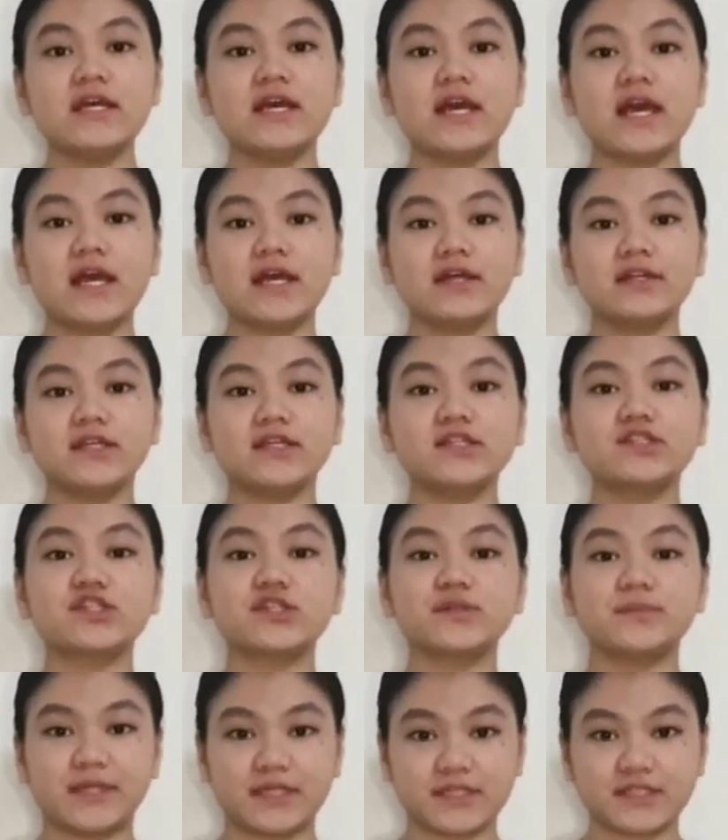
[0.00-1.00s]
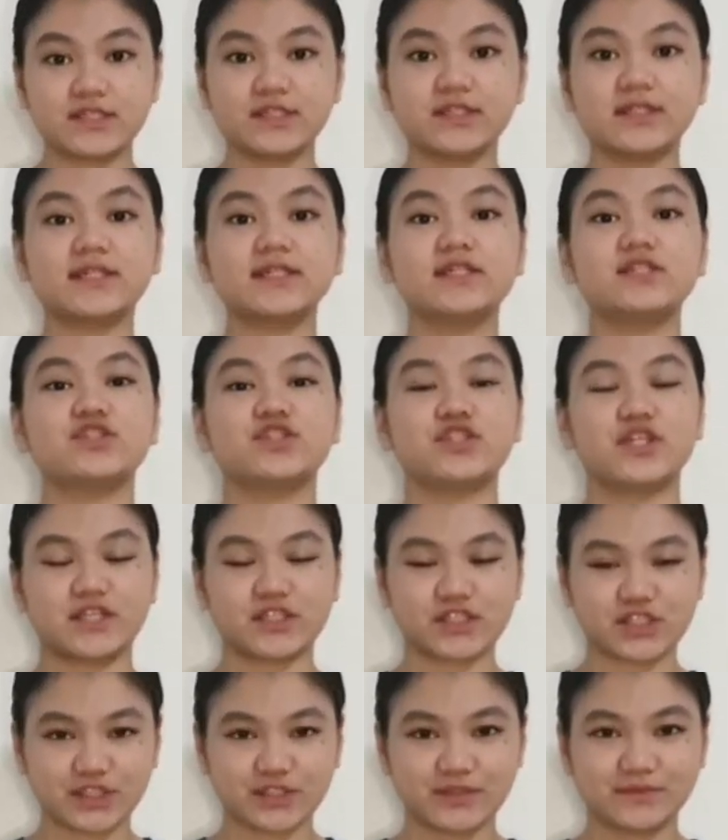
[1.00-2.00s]
and Intramuscular
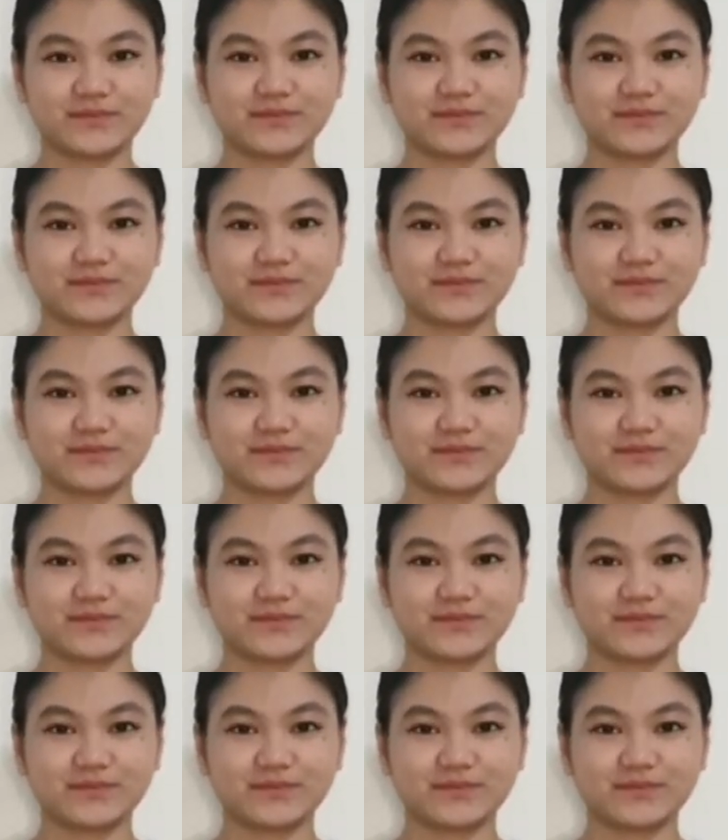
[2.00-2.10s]
Injection.